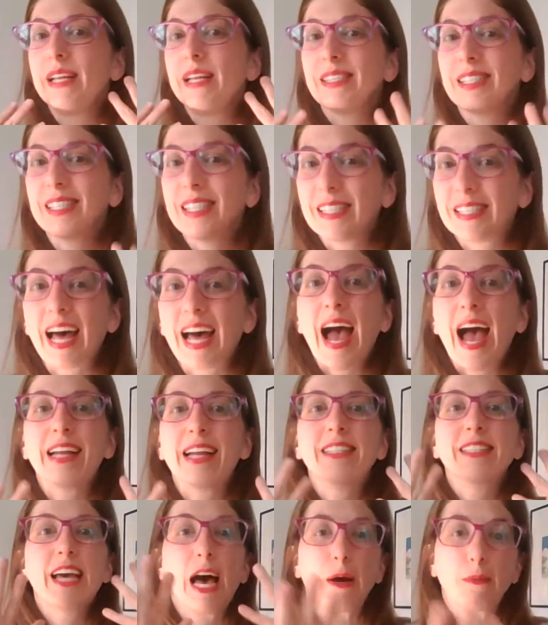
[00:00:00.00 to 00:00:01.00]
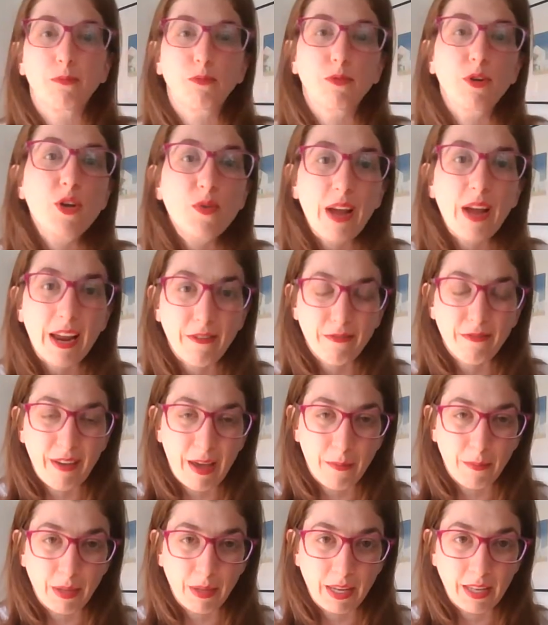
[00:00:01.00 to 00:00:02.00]
is designed to help reunite
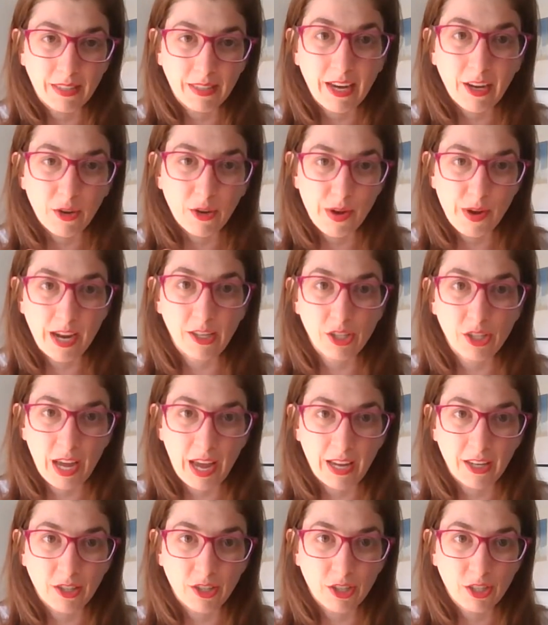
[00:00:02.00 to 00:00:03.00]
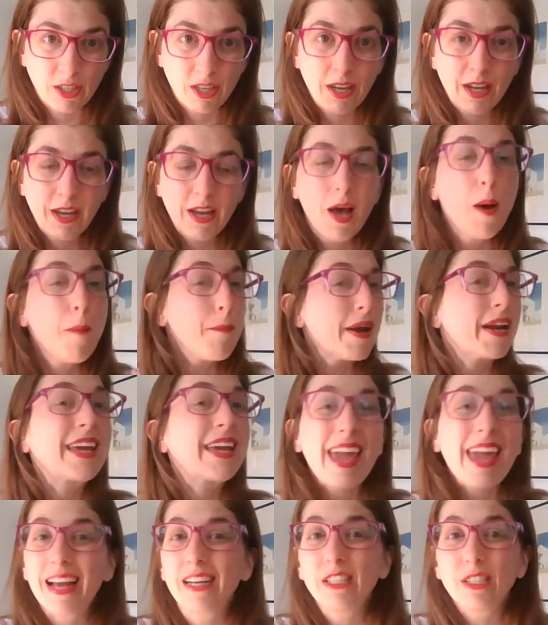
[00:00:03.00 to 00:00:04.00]
families and create change. But
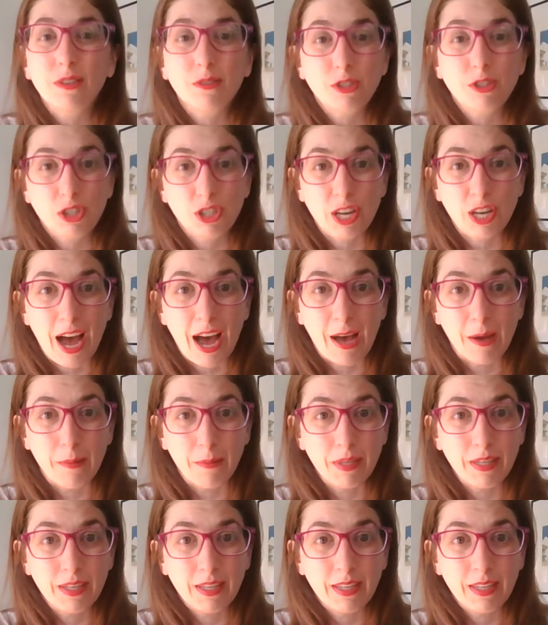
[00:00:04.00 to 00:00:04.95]
it can't do its job